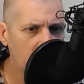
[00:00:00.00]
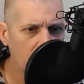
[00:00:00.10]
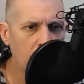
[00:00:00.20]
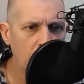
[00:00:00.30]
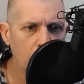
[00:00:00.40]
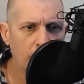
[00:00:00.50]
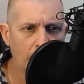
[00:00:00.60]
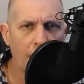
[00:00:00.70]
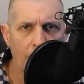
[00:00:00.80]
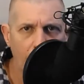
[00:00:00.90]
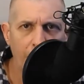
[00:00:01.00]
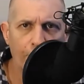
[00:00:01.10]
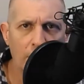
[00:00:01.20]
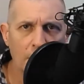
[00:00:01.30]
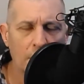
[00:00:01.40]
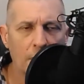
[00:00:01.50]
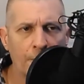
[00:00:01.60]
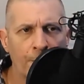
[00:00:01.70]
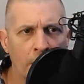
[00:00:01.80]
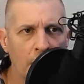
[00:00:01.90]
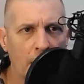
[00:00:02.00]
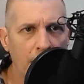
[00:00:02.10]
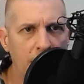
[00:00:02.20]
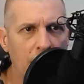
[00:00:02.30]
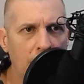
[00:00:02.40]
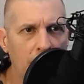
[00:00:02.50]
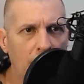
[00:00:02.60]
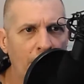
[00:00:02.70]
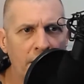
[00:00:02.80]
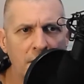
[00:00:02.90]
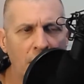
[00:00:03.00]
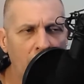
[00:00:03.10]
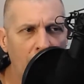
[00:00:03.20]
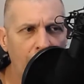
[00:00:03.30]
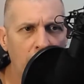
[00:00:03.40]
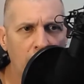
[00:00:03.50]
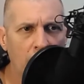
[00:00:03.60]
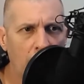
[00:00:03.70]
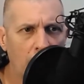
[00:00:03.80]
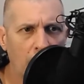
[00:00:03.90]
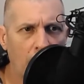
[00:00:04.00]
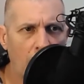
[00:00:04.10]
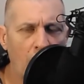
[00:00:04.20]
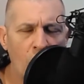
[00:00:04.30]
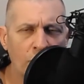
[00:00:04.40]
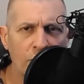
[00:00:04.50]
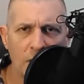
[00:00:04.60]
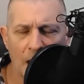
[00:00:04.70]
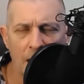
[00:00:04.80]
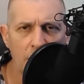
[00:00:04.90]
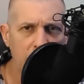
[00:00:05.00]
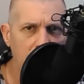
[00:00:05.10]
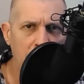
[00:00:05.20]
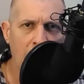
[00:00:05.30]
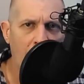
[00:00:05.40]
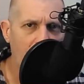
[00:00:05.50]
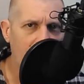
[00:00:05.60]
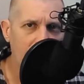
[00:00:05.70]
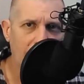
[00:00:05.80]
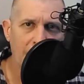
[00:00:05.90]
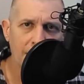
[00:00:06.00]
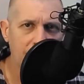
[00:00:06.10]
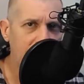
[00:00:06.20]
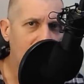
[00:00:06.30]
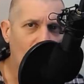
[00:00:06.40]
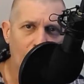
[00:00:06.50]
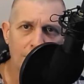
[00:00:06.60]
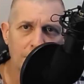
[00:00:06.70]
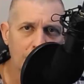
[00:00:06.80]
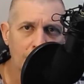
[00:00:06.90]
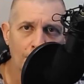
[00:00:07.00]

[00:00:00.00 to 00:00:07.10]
looking to do in life, you know. And so imagine having $100,000 head start